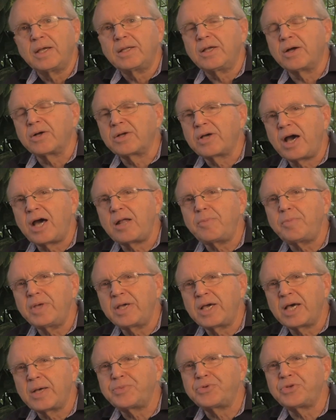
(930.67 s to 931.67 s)
Now, God
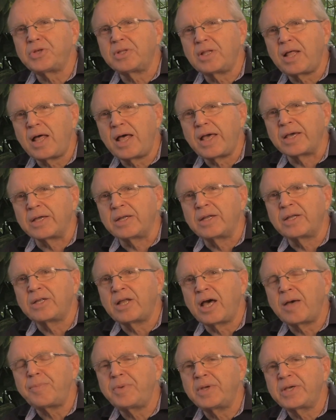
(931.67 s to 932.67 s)
becomes a lion
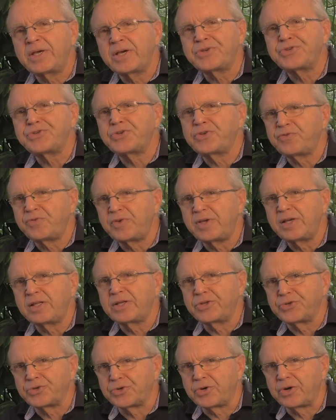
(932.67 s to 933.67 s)
not because his
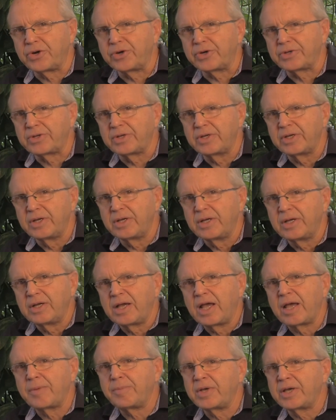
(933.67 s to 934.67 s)
feelings are hurt
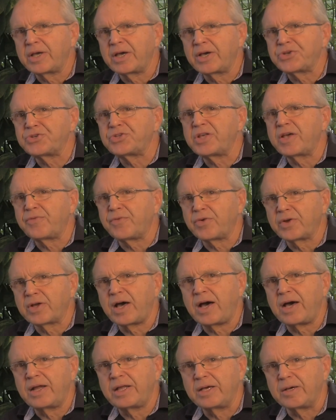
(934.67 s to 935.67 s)
and because they
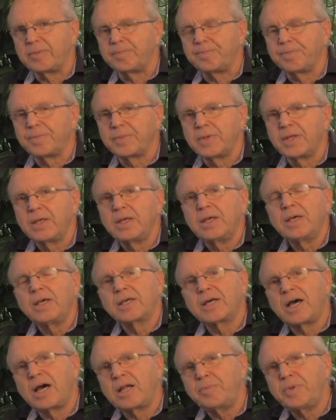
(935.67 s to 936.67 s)
forgot him.
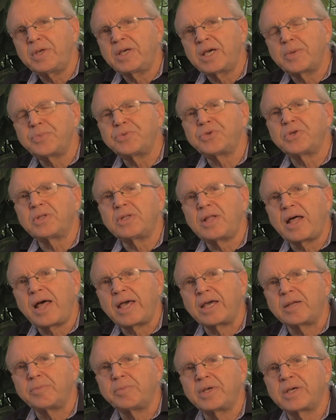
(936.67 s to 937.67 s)
God becomes a
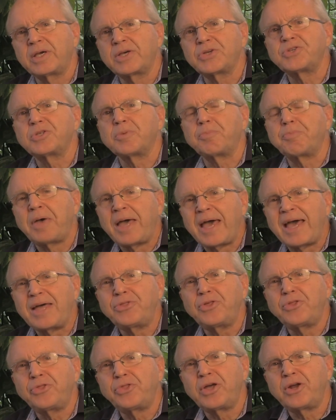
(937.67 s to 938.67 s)
lion because the
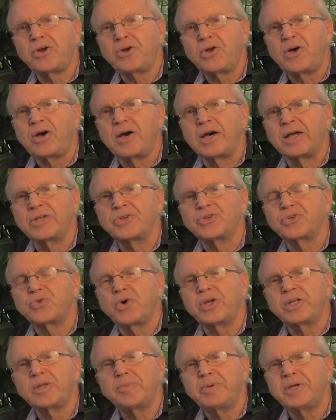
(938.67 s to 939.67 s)
path that they're on is
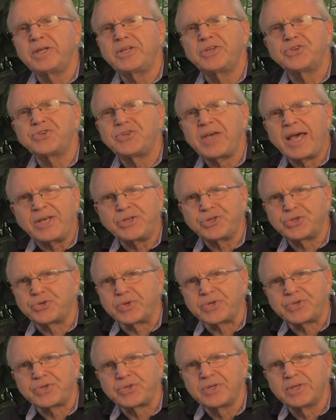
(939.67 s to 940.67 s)
going to be
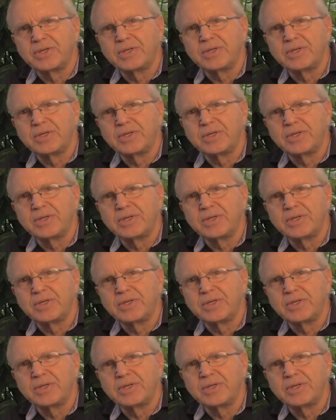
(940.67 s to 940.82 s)
disastrous.